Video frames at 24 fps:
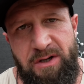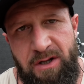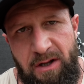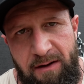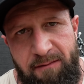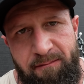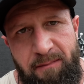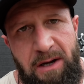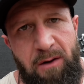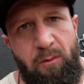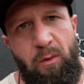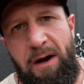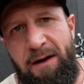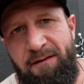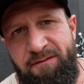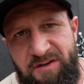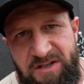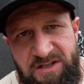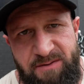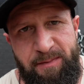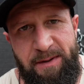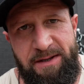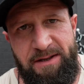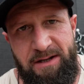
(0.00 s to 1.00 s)
love my wife to
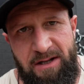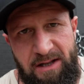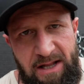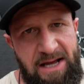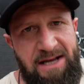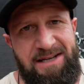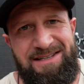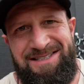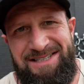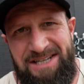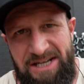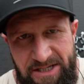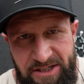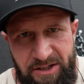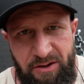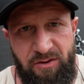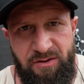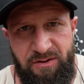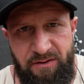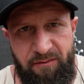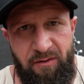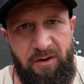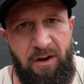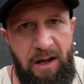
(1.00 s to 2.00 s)
spend the last 10 years
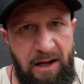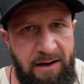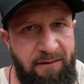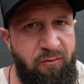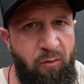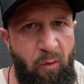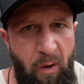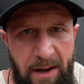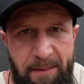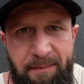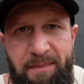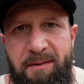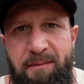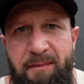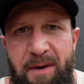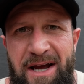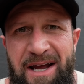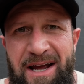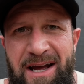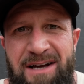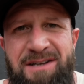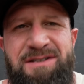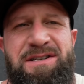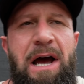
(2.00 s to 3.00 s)
of her life wiping my
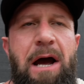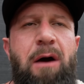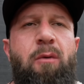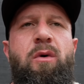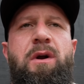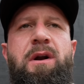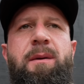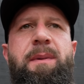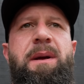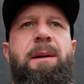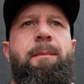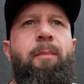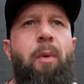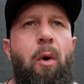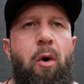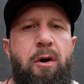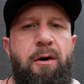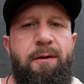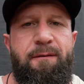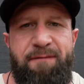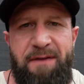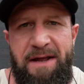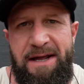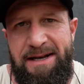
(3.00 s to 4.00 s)
ass, I want to be a part
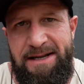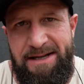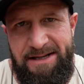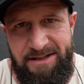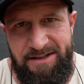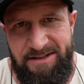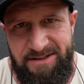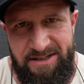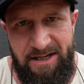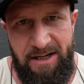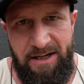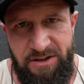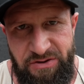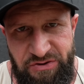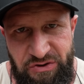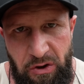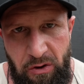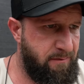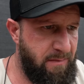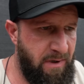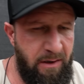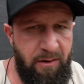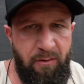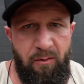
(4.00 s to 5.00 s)
of that inside joke.
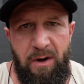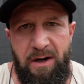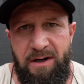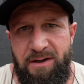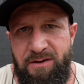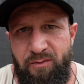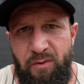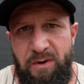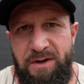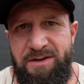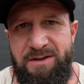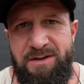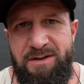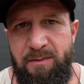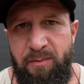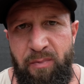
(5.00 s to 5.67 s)
Otherwise, what's the